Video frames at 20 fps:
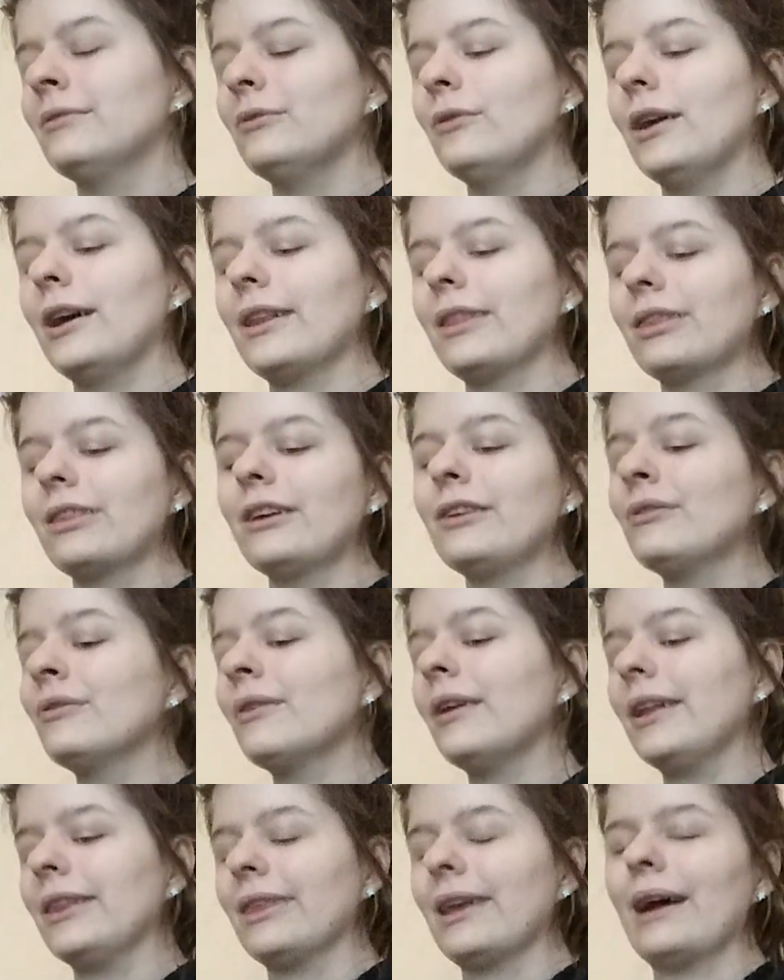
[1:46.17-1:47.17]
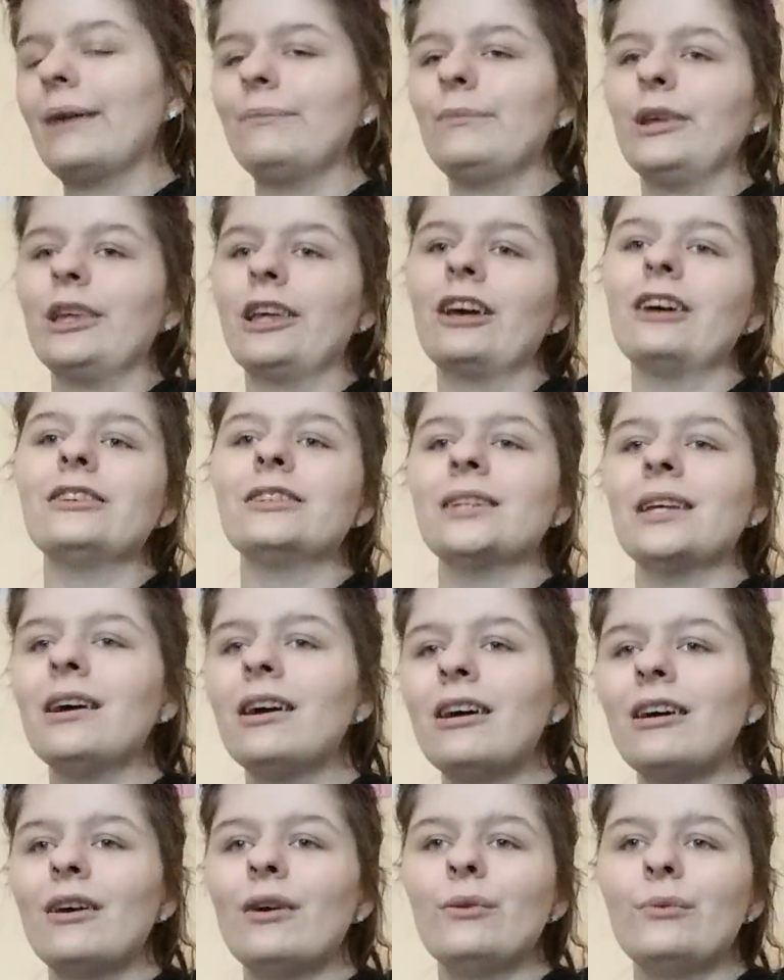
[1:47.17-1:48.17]
Like, things like that because
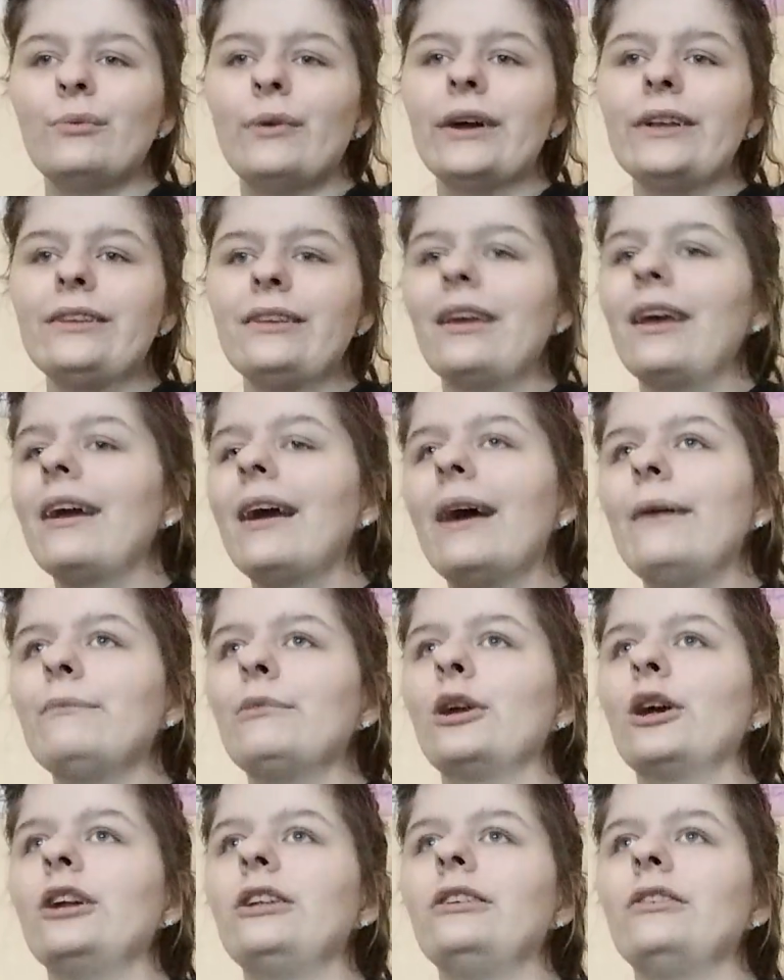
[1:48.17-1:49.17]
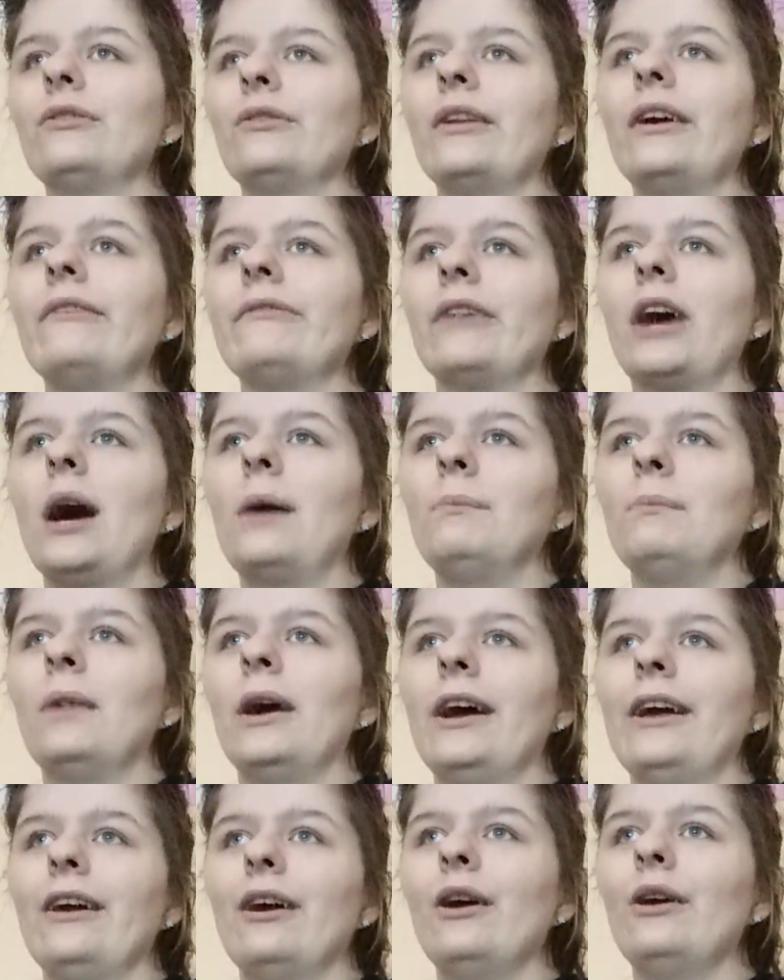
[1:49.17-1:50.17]
one day I'm gonna live on
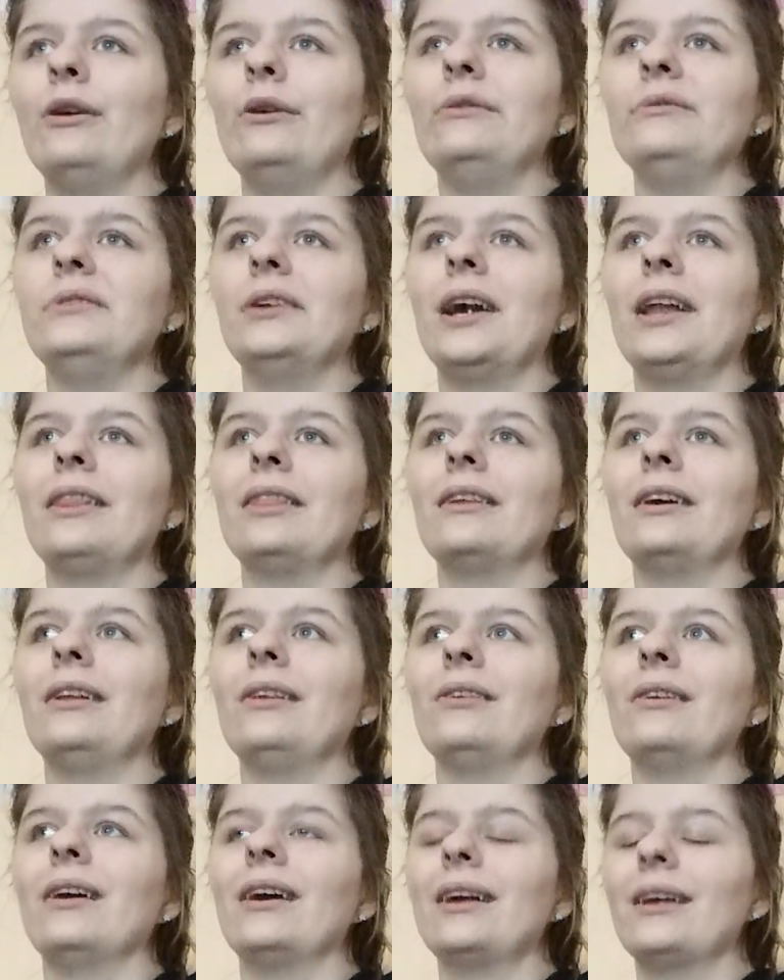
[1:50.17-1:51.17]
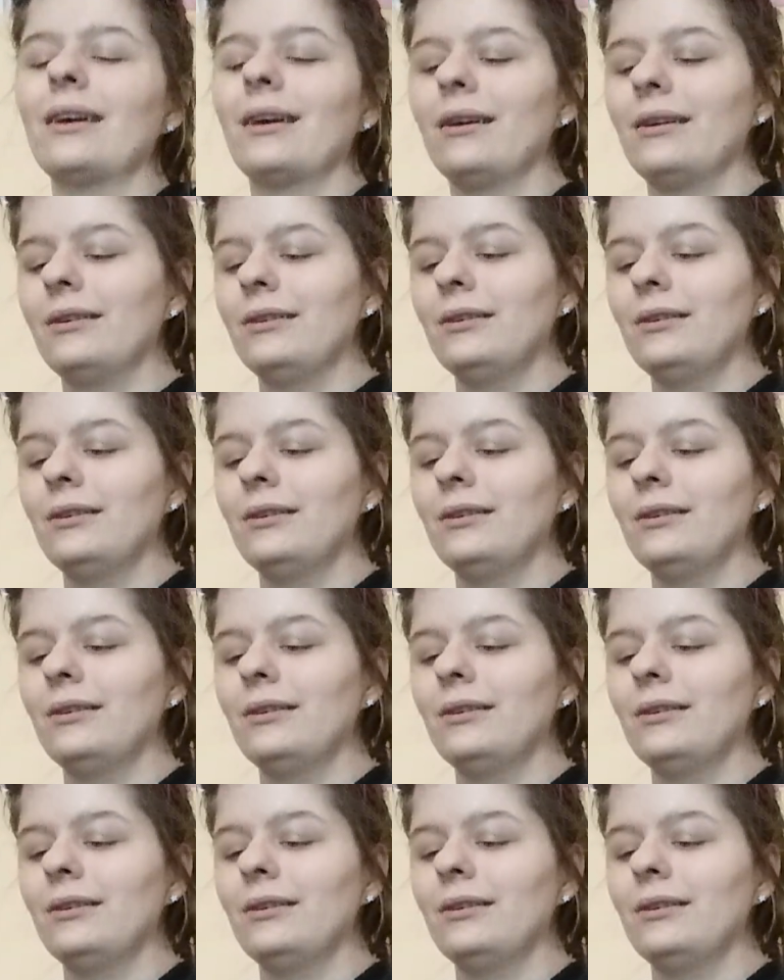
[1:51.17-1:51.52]
my own, and then, like,